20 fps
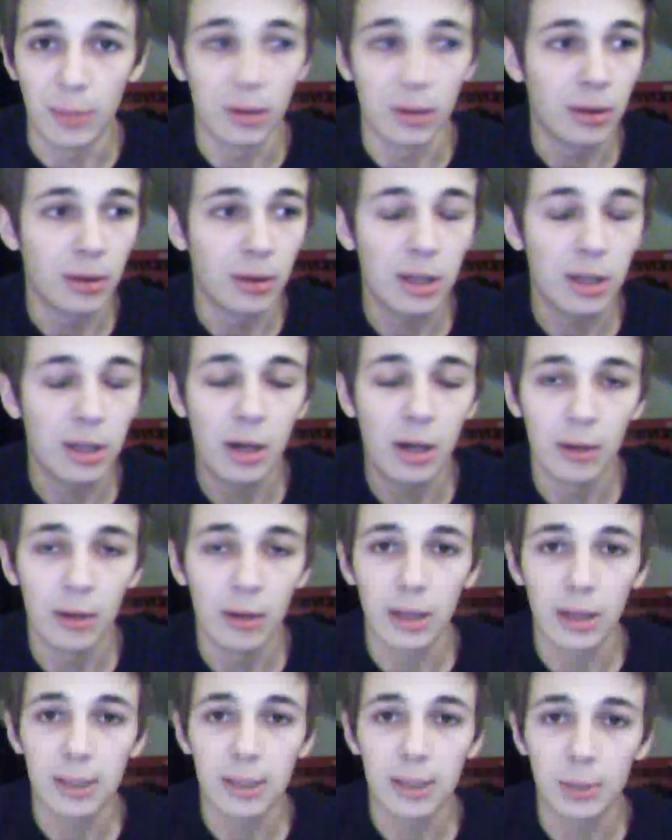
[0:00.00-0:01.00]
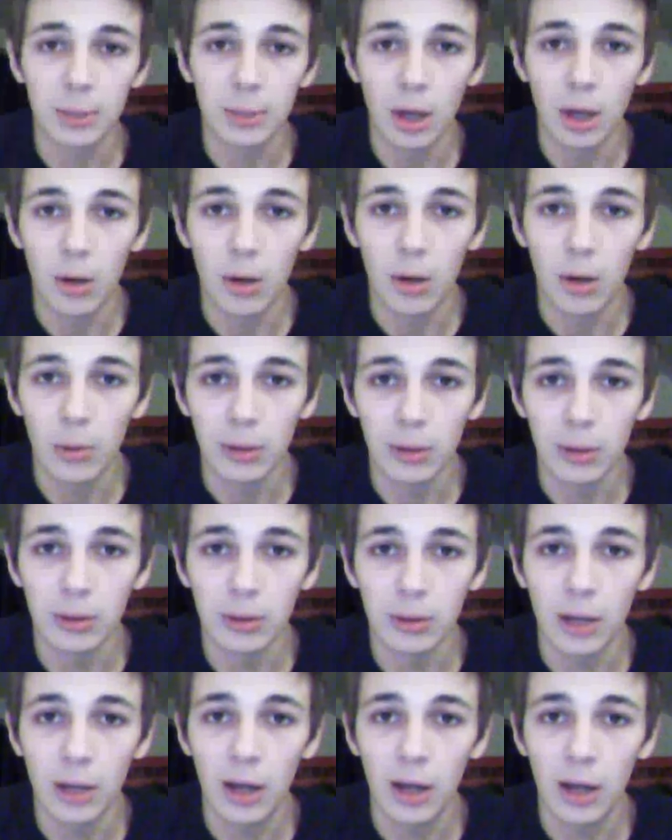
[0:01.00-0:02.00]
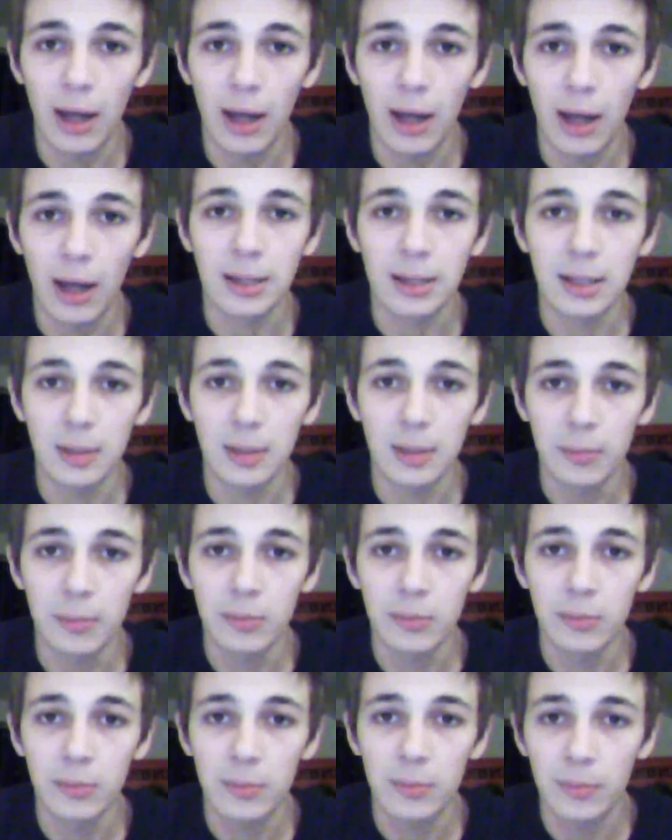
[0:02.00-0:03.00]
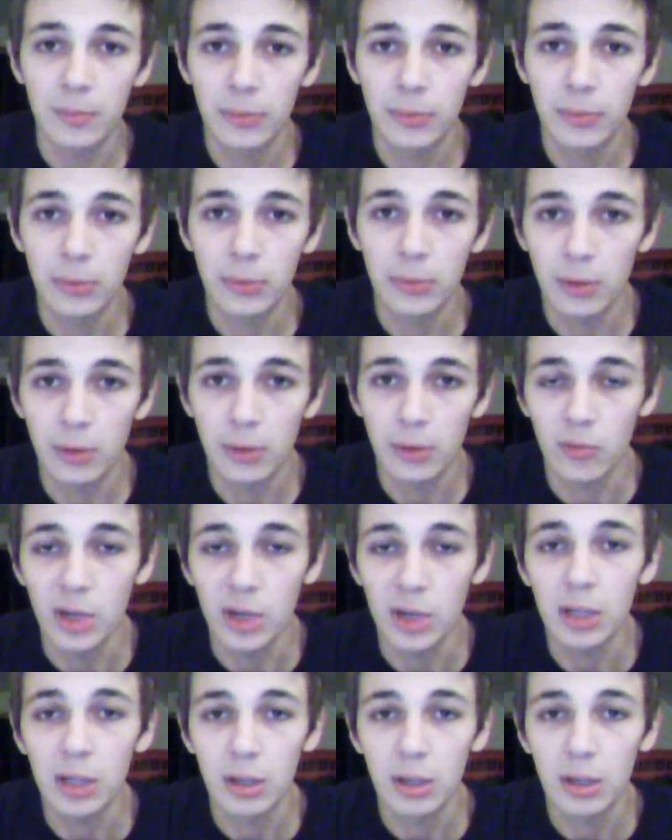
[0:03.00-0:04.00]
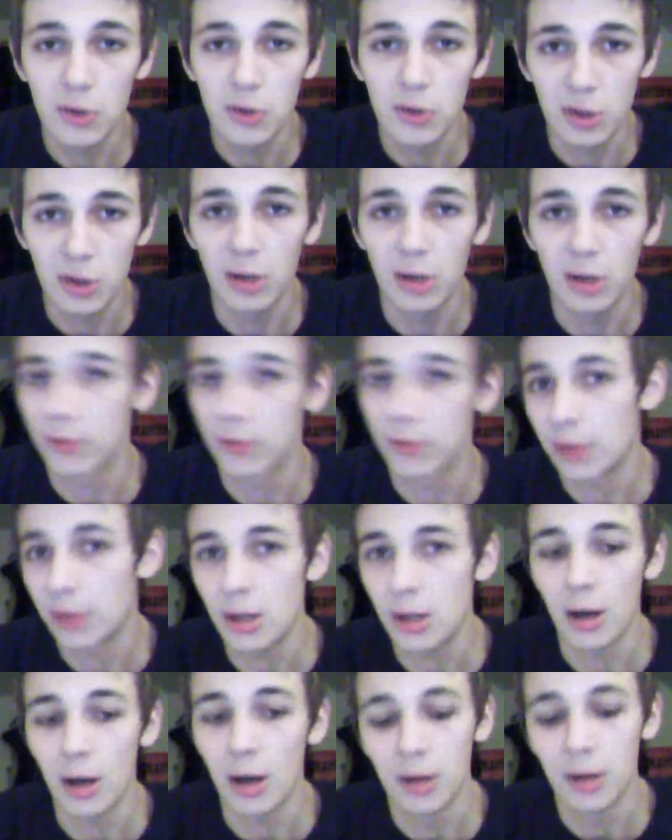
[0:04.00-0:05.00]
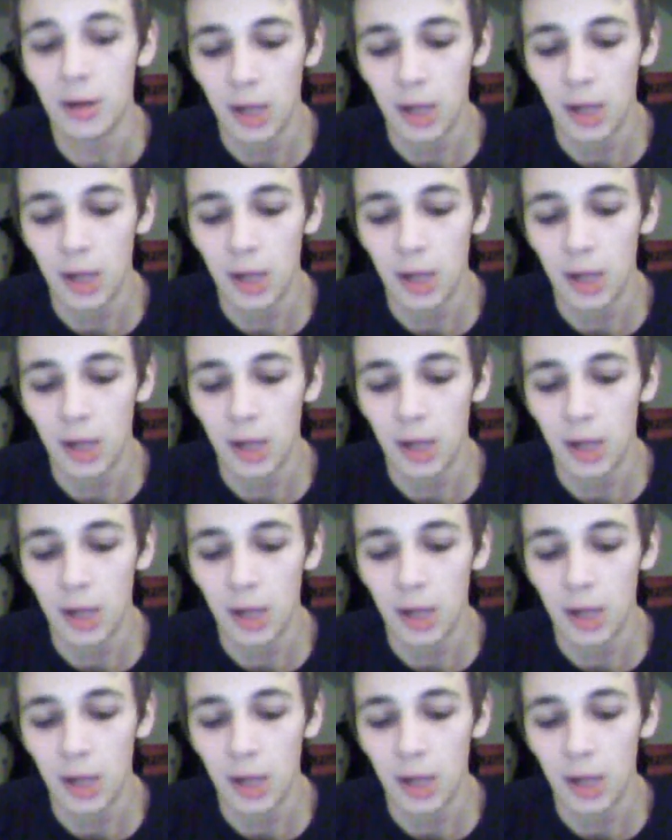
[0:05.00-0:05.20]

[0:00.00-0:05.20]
and then Theon lets him go and has him, Reek, serve Theon.